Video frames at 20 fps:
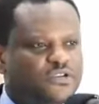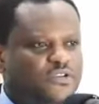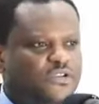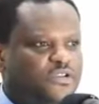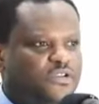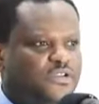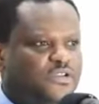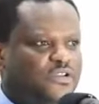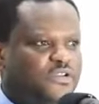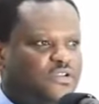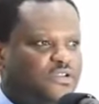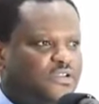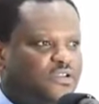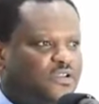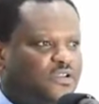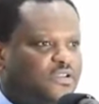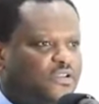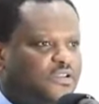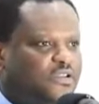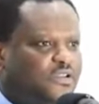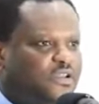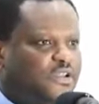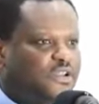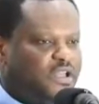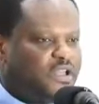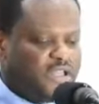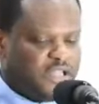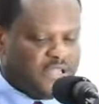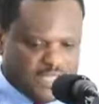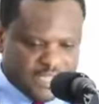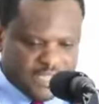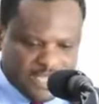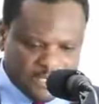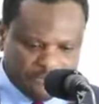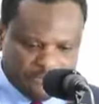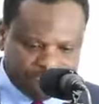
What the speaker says: Nobody speaks.